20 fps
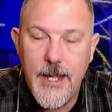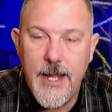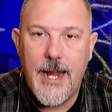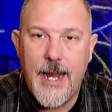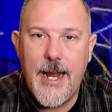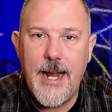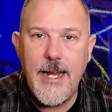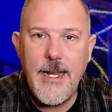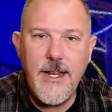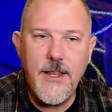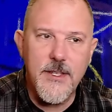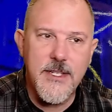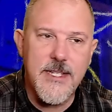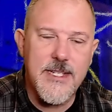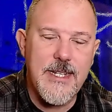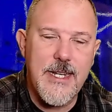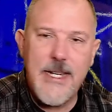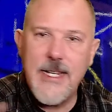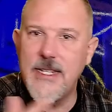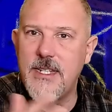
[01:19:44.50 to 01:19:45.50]
Any of the
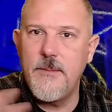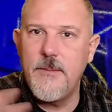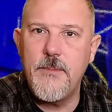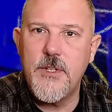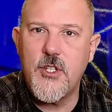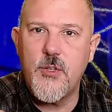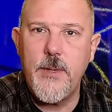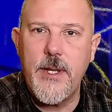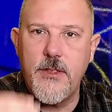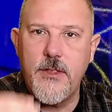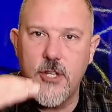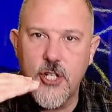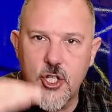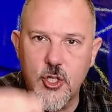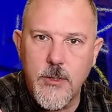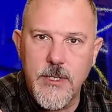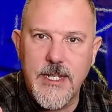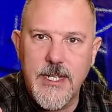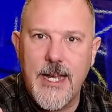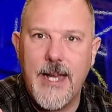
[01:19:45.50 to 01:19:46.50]
settings in between, the
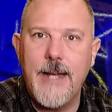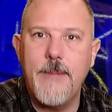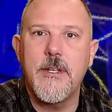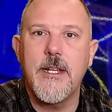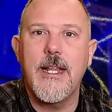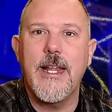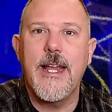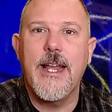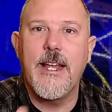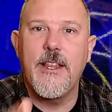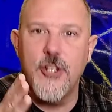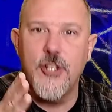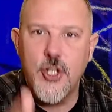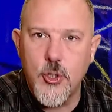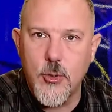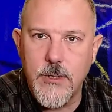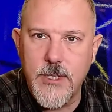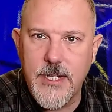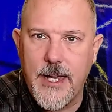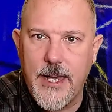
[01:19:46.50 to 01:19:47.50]
short time delay, the
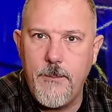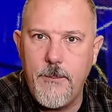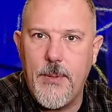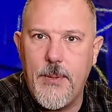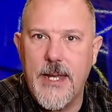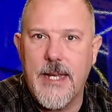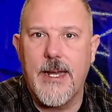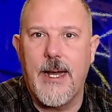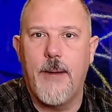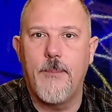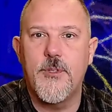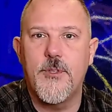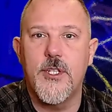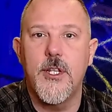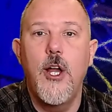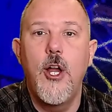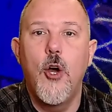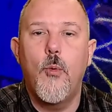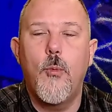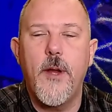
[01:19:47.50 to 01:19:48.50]
short time pickups,
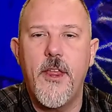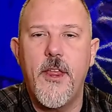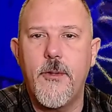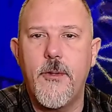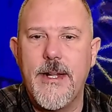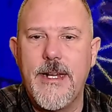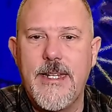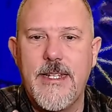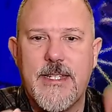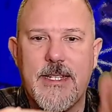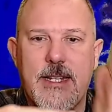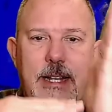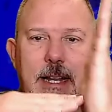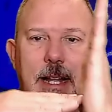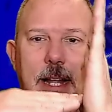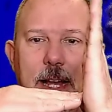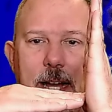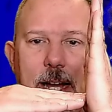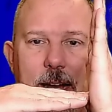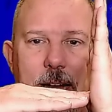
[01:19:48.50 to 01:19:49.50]
whether it is a,
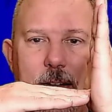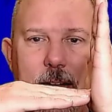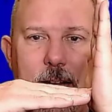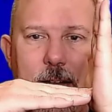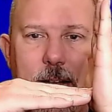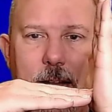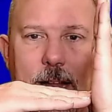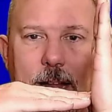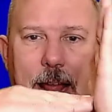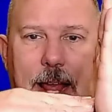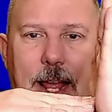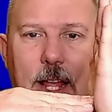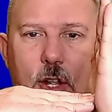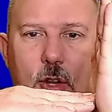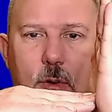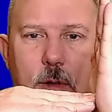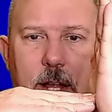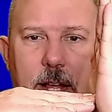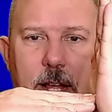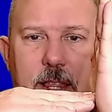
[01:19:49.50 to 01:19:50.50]
a an
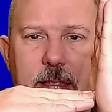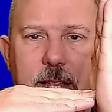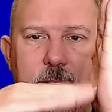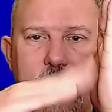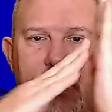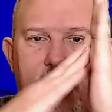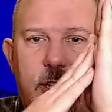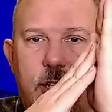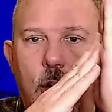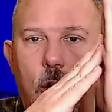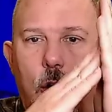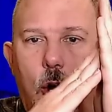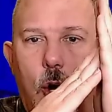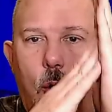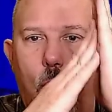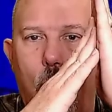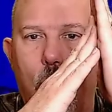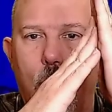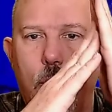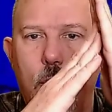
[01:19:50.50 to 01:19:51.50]
angle like this
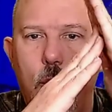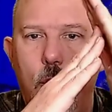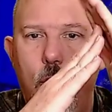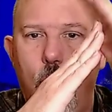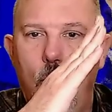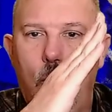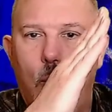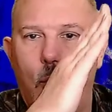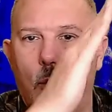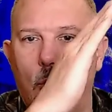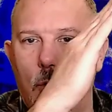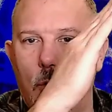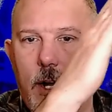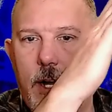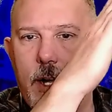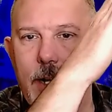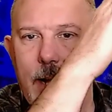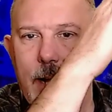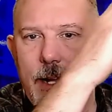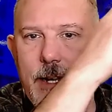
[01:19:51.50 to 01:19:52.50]
or or
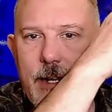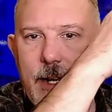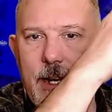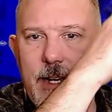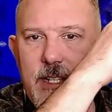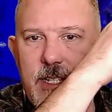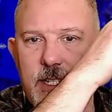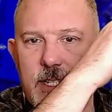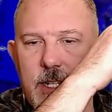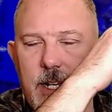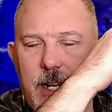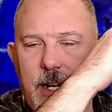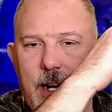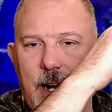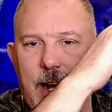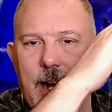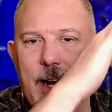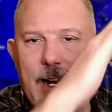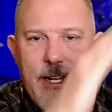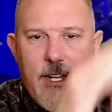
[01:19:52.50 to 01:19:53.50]
an, a nice uh,
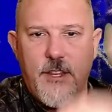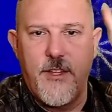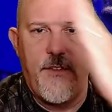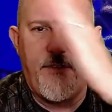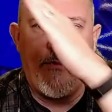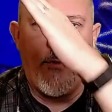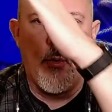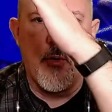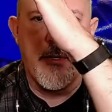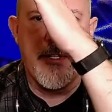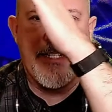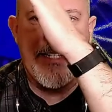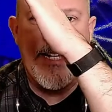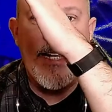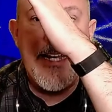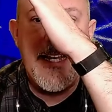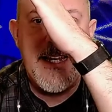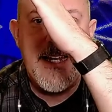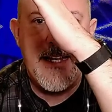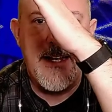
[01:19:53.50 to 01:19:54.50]
I to the four
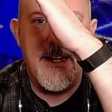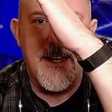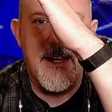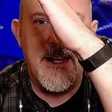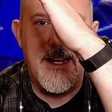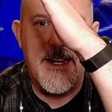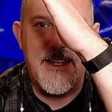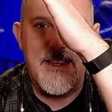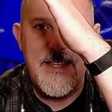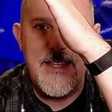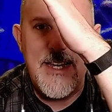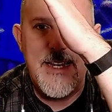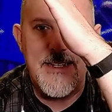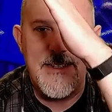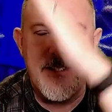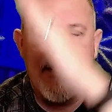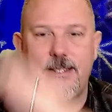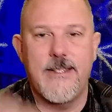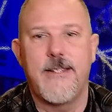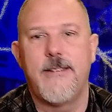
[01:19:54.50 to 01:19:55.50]
T like
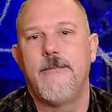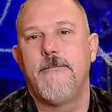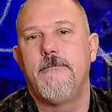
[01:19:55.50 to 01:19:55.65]
this,